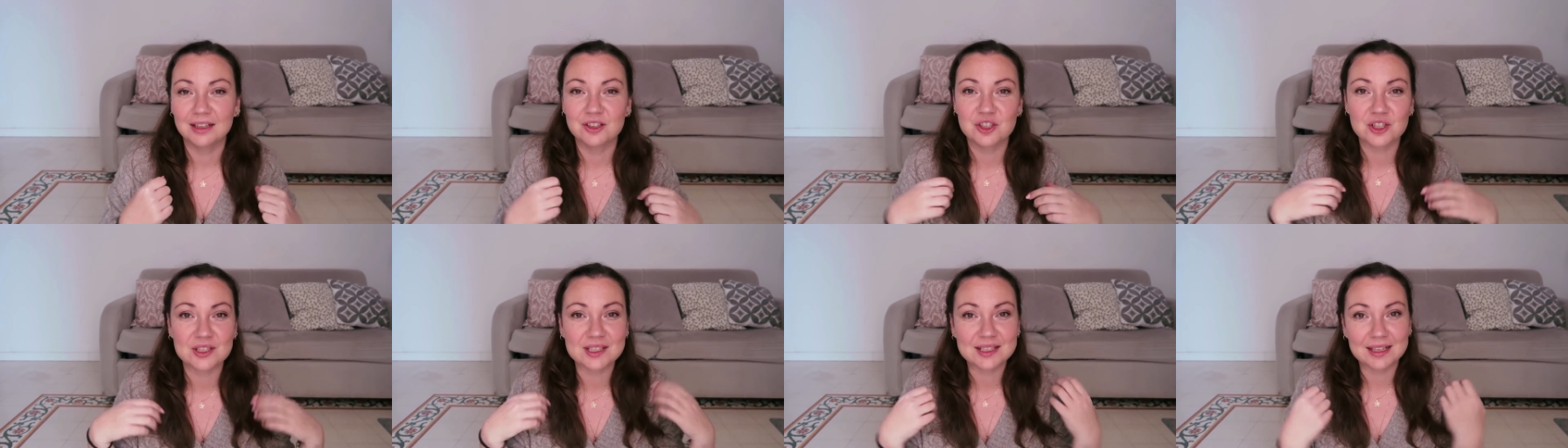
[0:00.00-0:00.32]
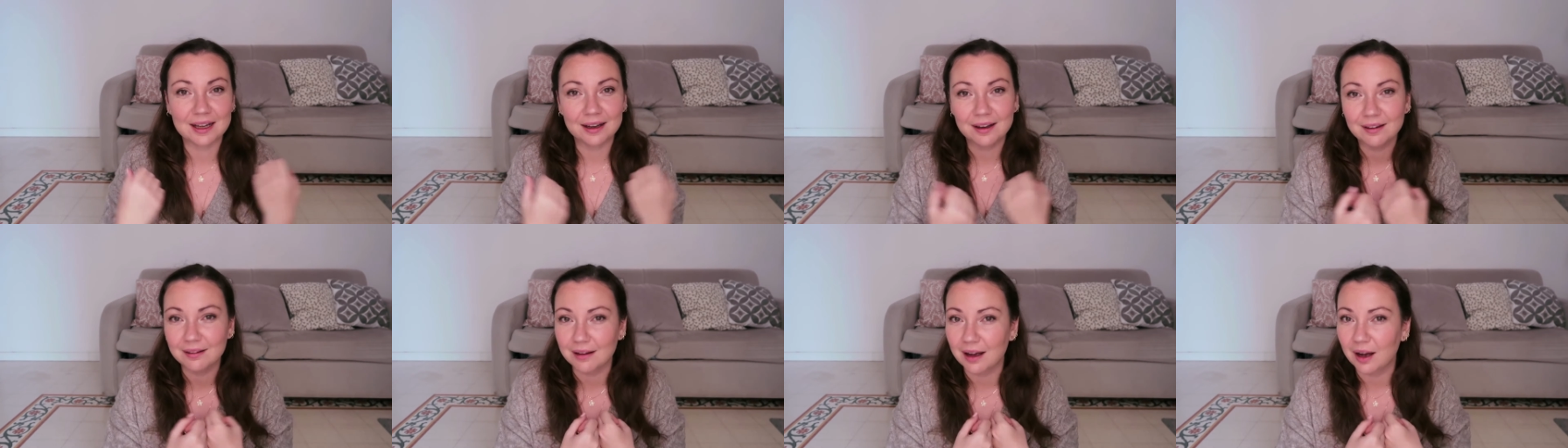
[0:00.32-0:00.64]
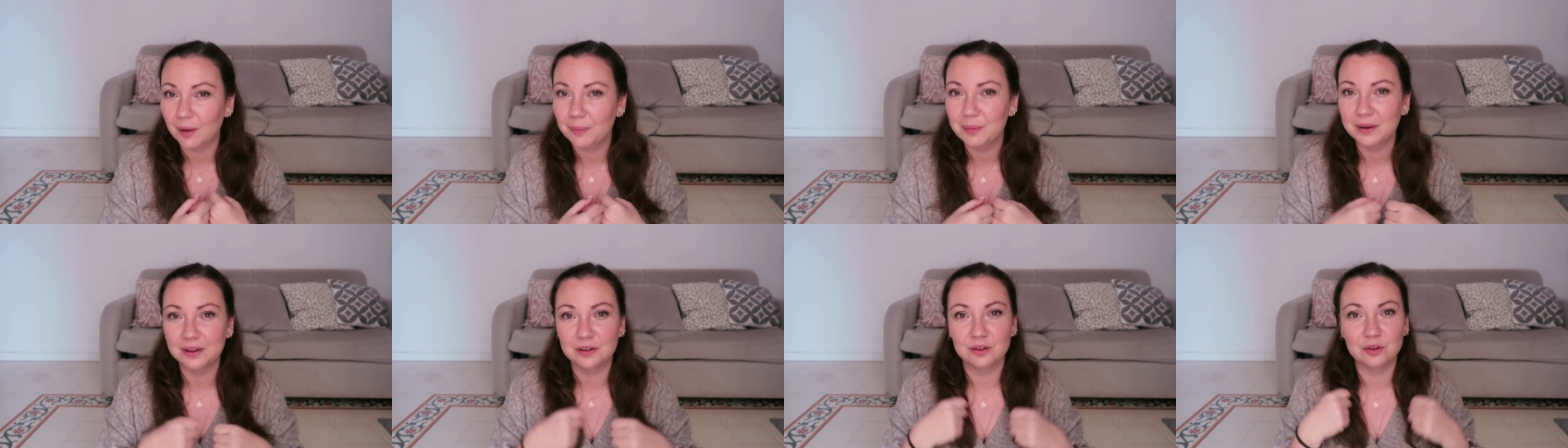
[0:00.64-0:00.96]
and just snuggle
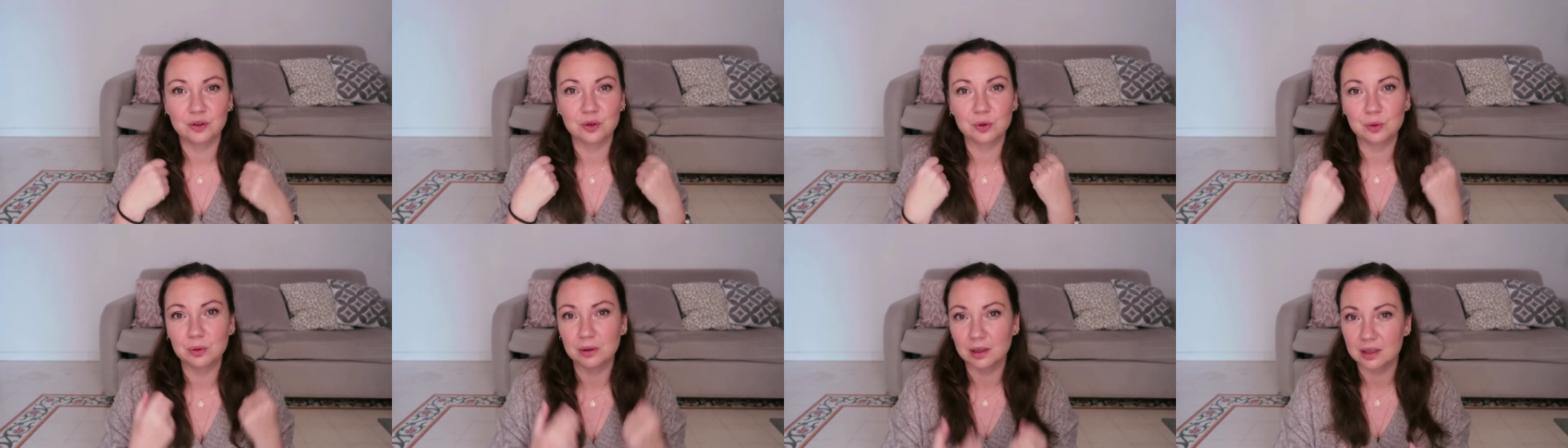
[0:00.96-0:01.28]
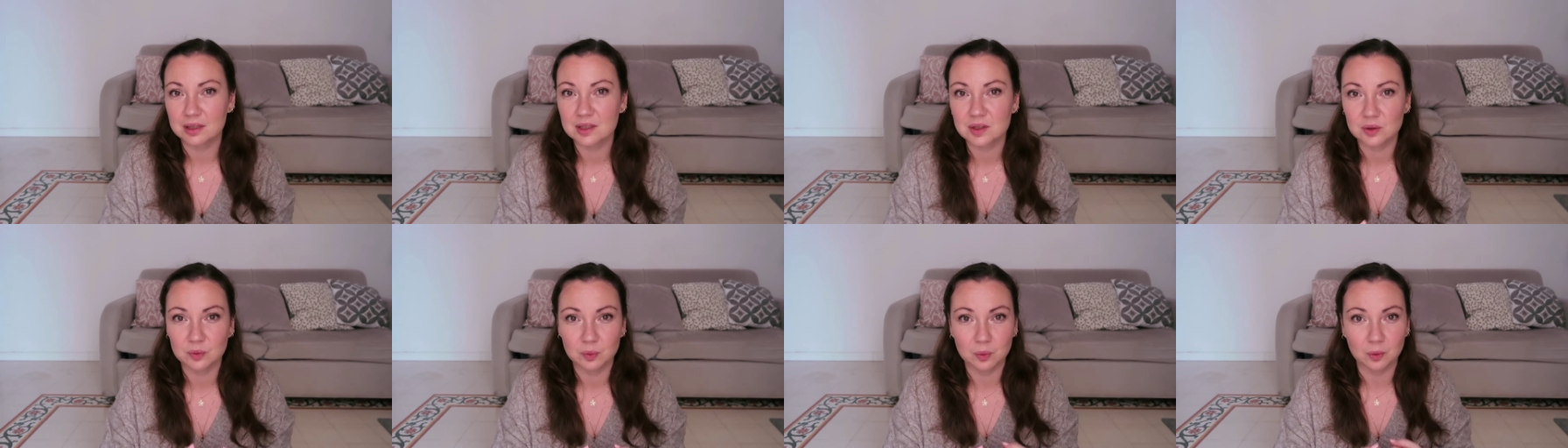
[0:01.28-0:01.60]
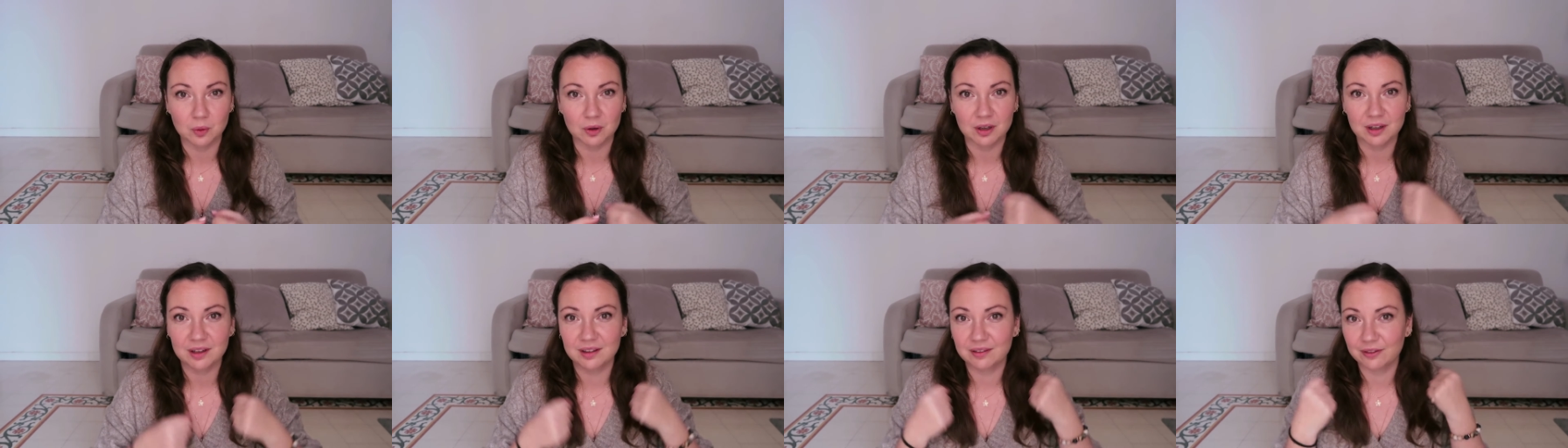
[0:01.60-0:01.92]
up and do lots
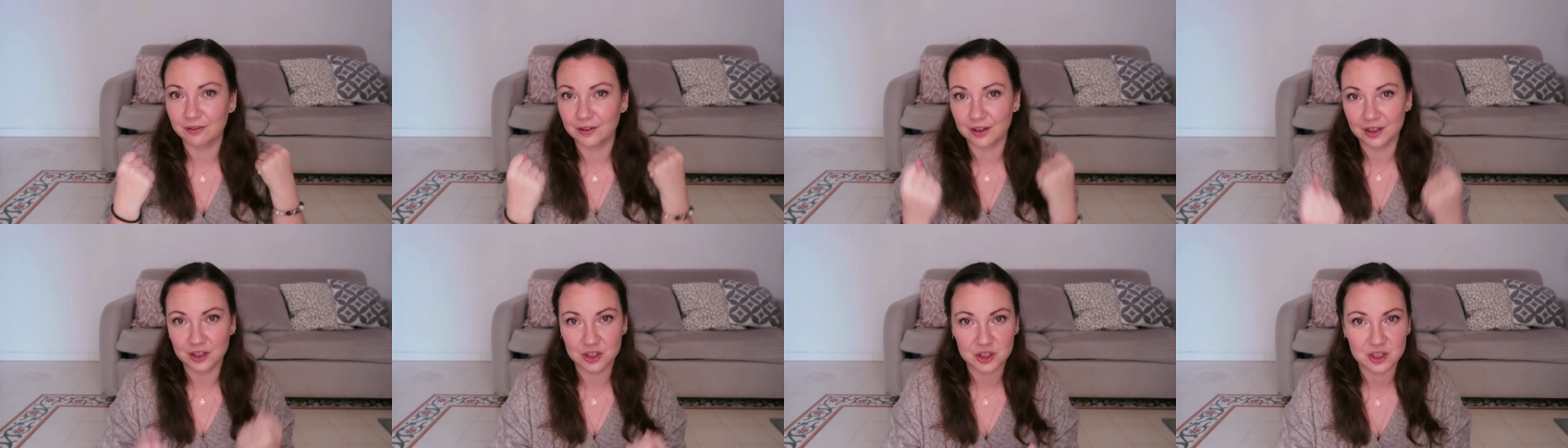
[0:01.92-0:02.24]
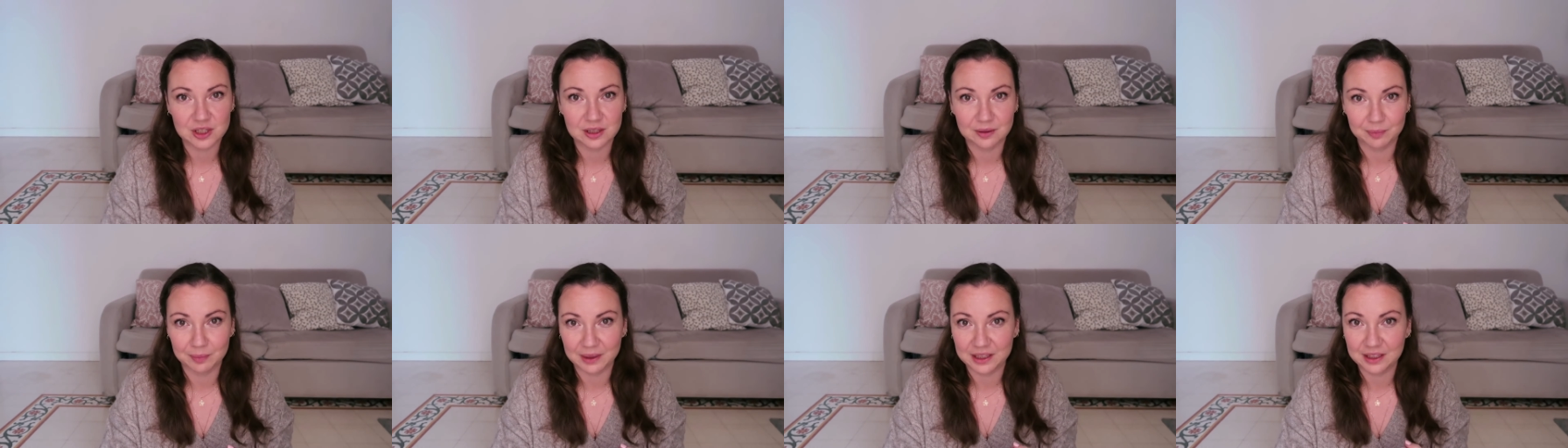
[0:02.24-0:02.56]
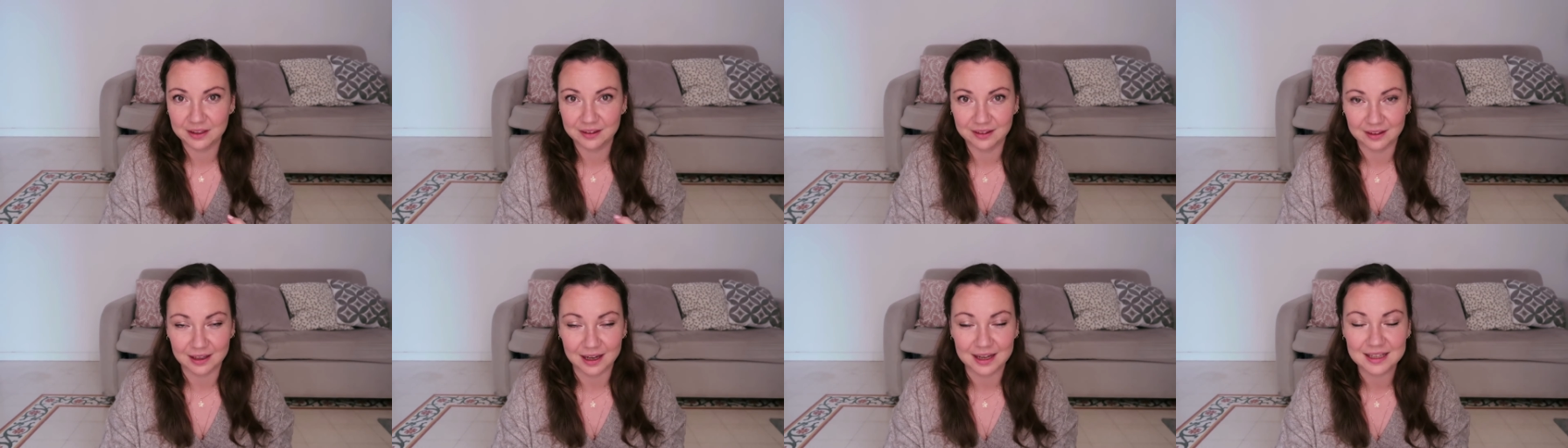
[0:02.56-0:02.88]
of work, finish
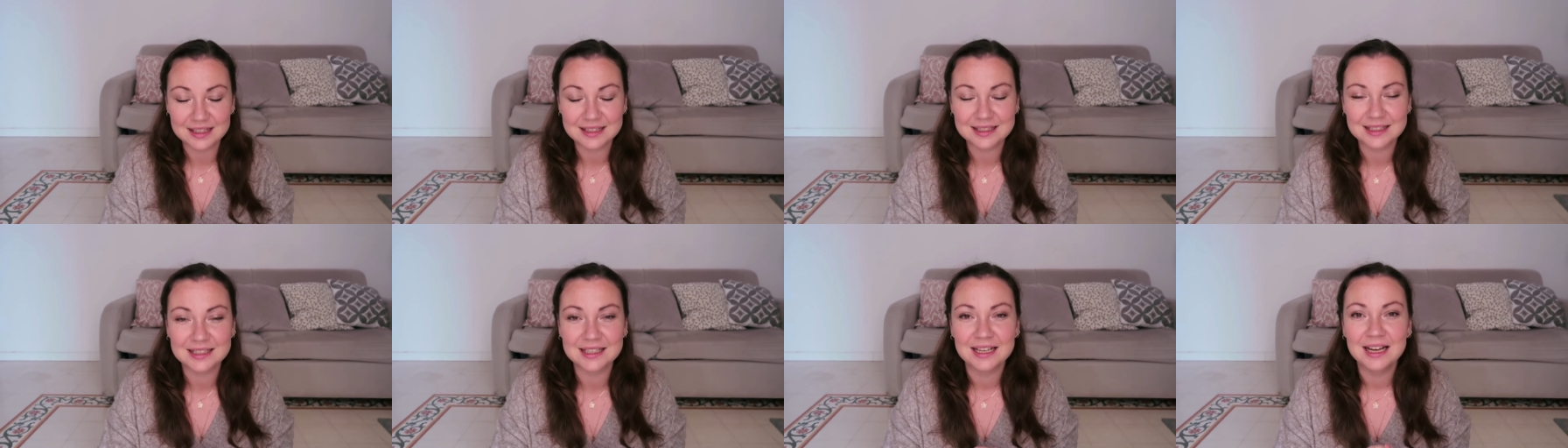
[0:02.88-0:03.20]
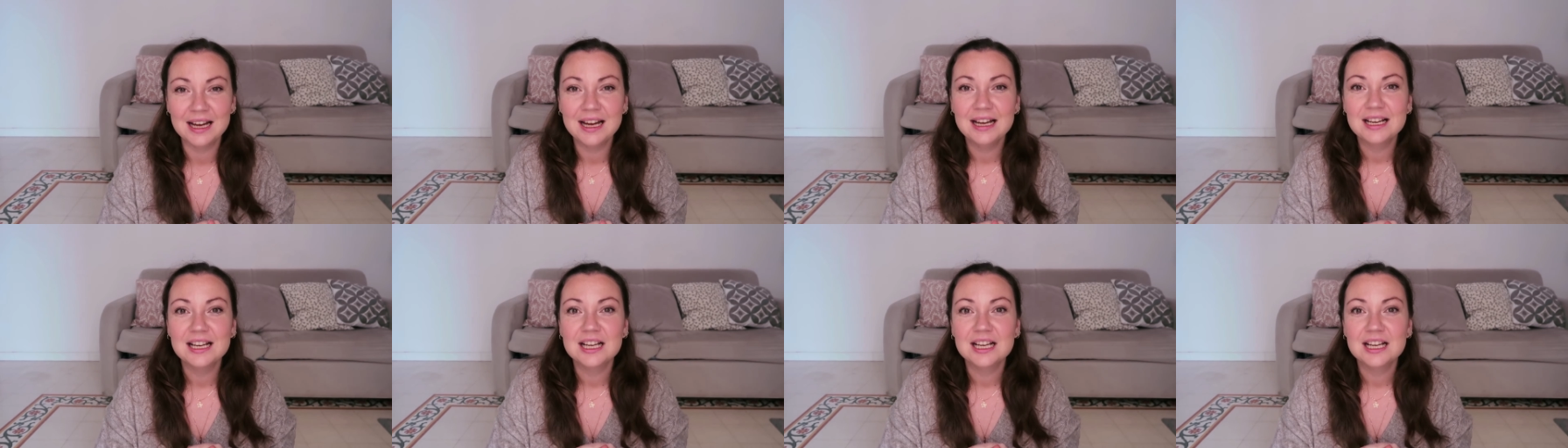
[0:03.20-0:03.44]
many tasks.